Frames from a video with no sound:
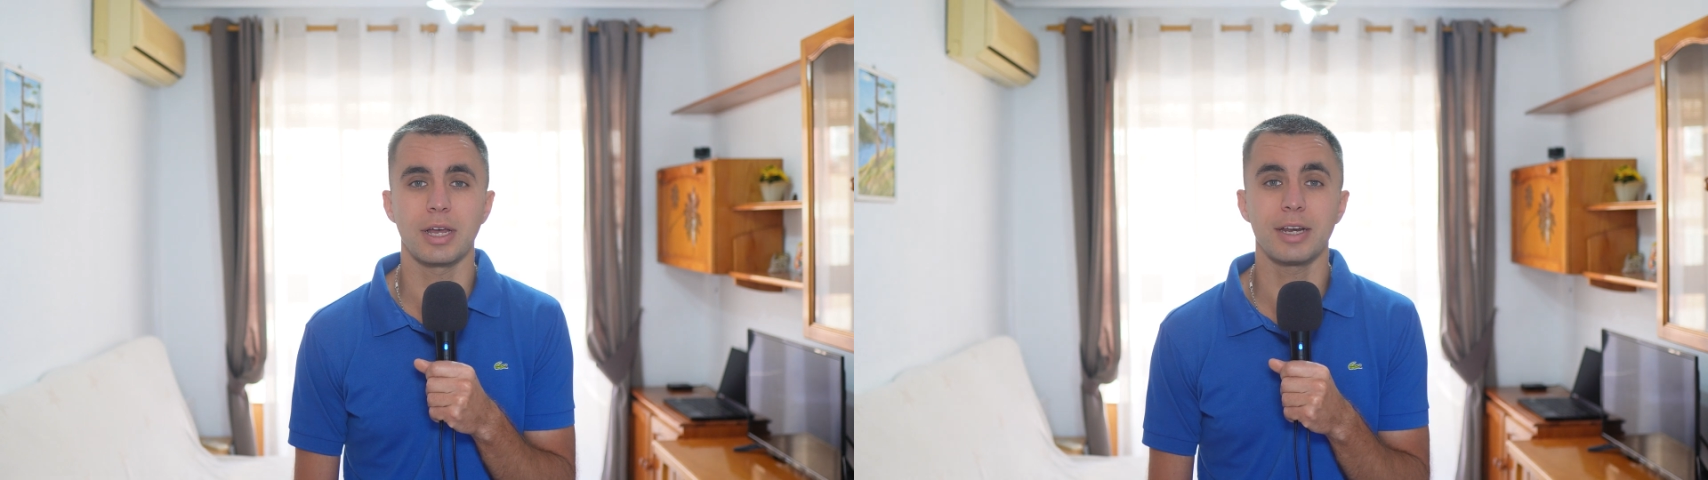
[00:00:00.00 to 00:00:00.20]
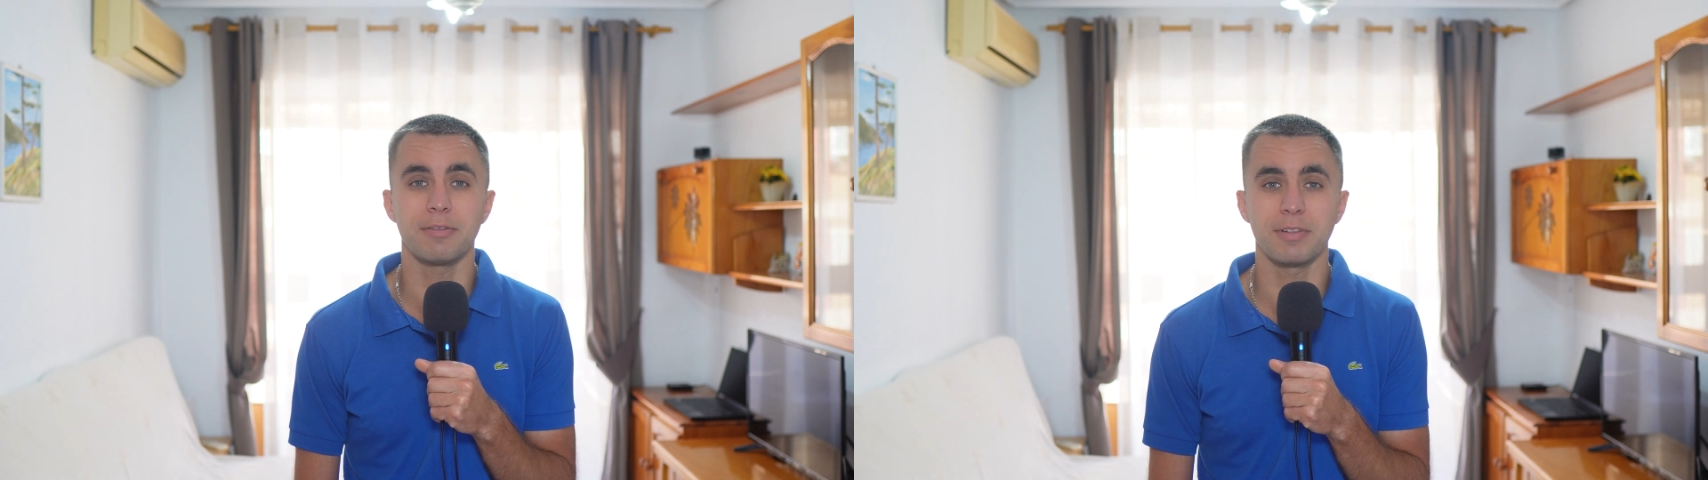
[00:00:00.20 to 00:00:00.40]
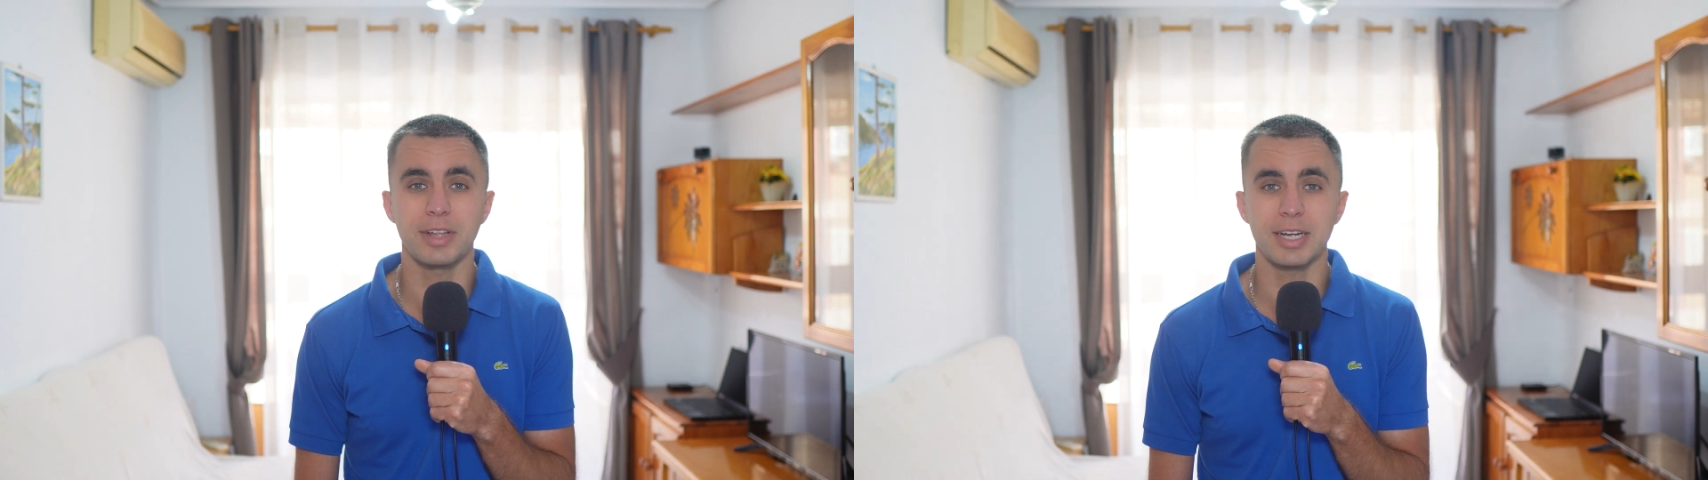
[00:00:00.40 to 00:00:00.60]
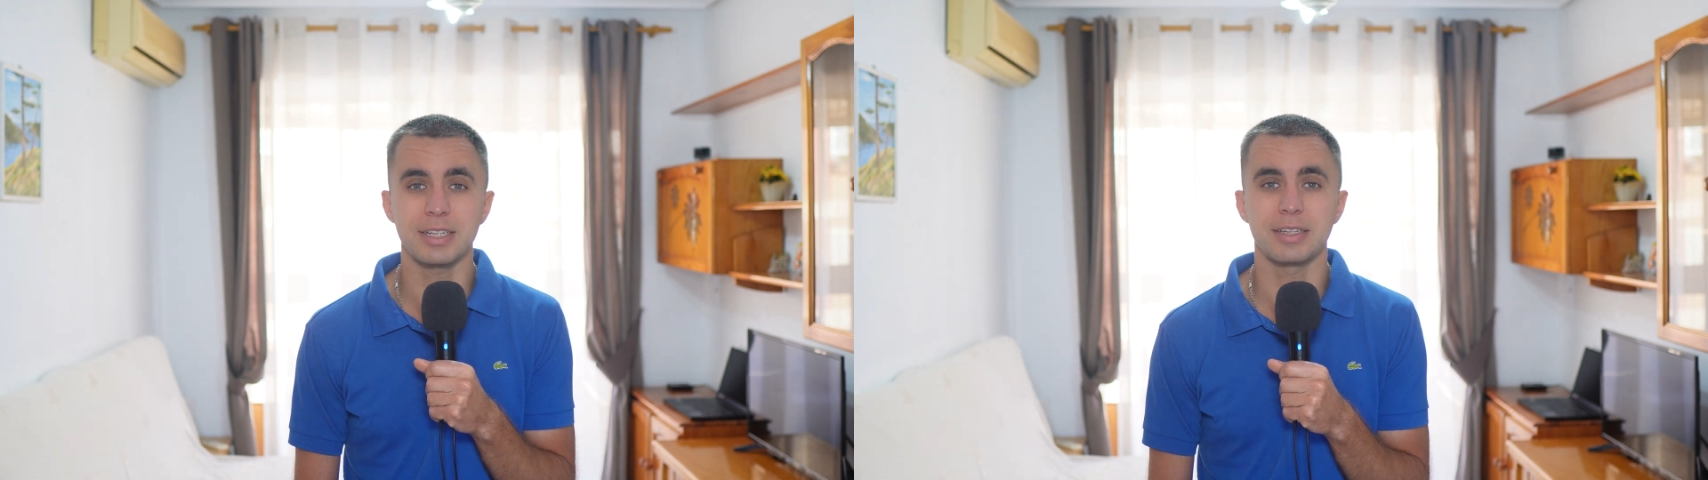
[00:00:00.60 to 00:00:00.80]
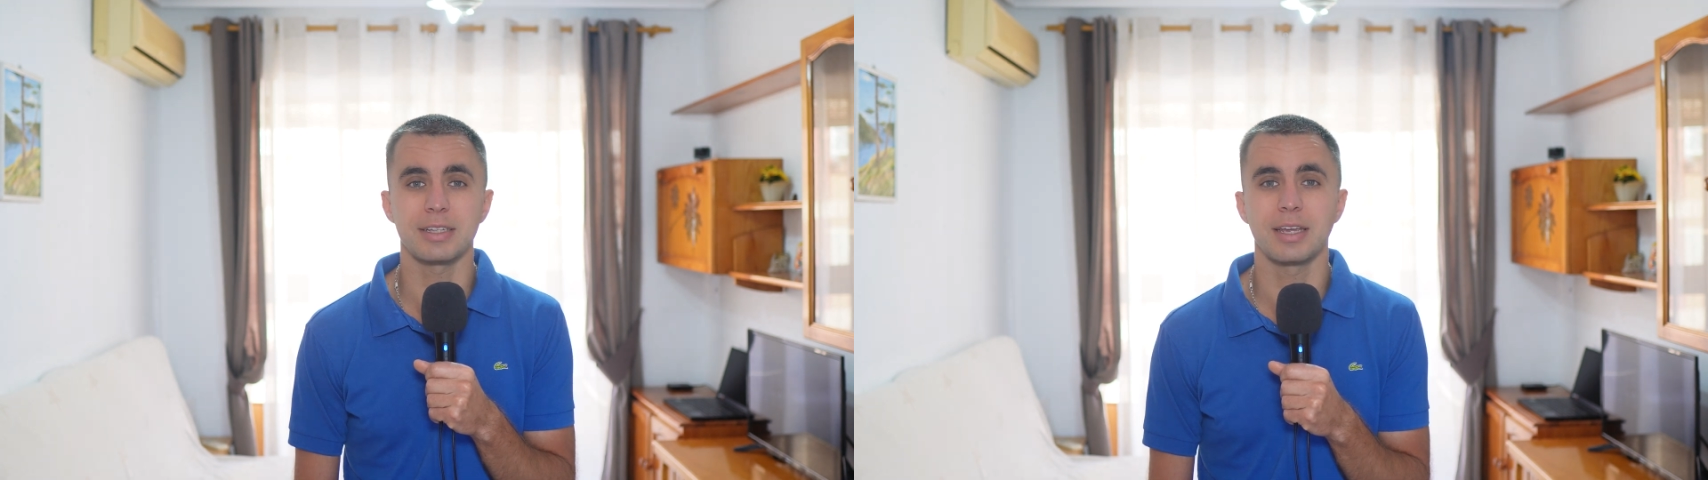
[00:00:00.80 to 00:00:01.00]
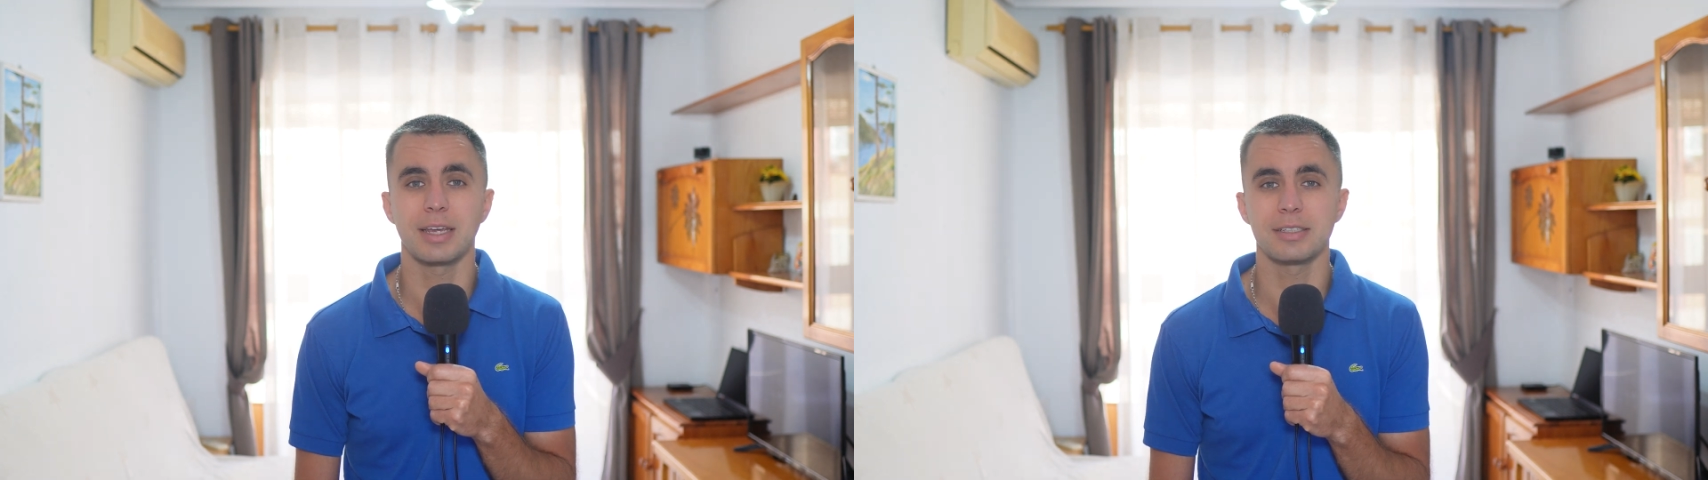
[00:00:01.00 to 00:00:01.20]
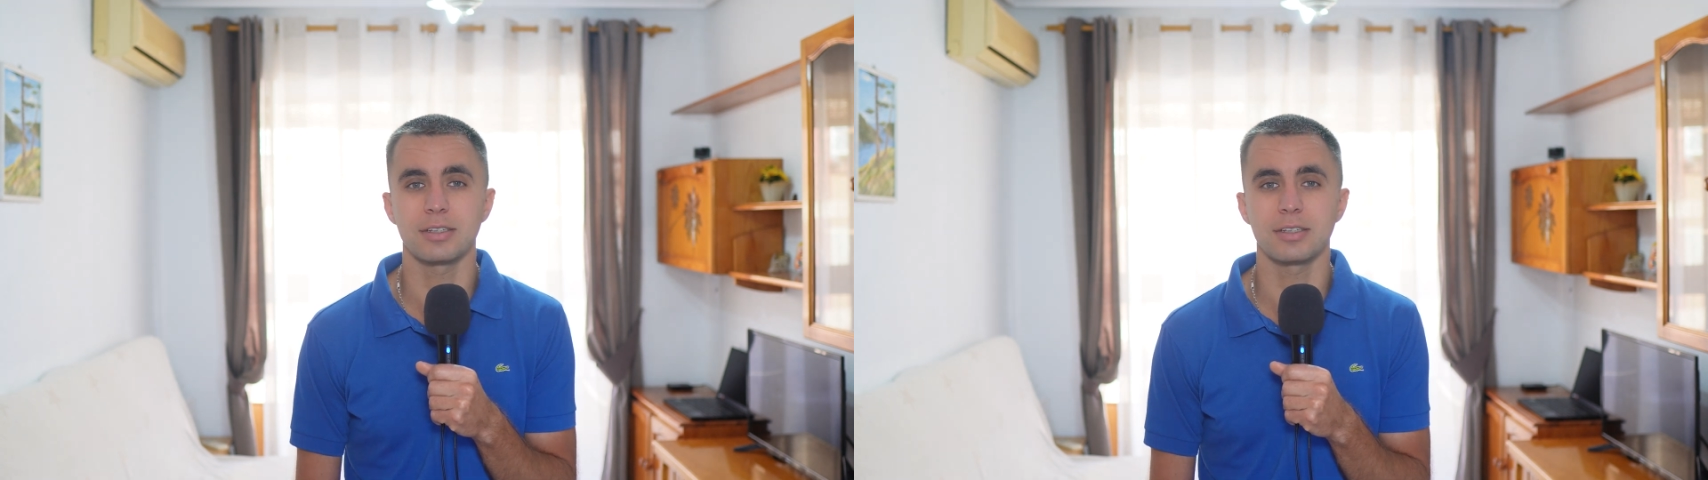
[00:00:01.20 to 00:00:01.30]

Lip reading: reflected in